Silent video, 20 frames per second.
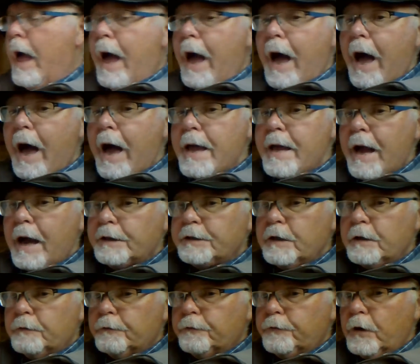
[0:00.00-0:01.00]
"I had
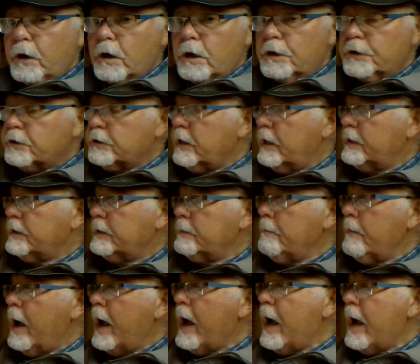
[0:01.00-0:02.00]
it first, it's
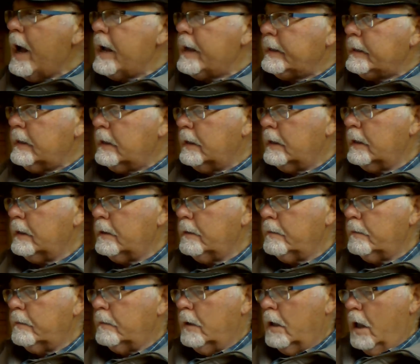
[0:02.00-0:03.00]
mine."
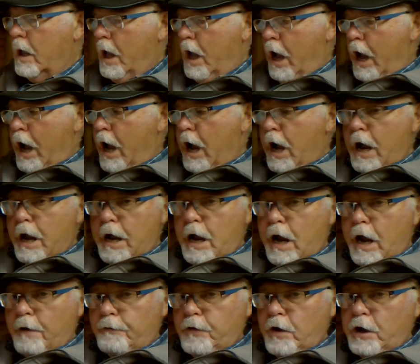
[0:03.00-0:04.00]
"I
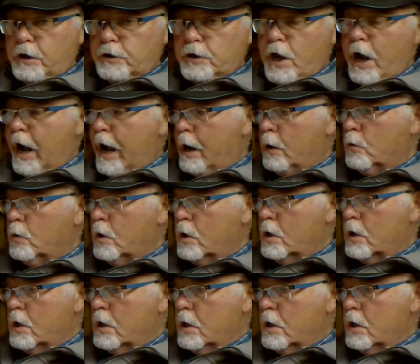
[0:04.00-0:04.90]
have it now.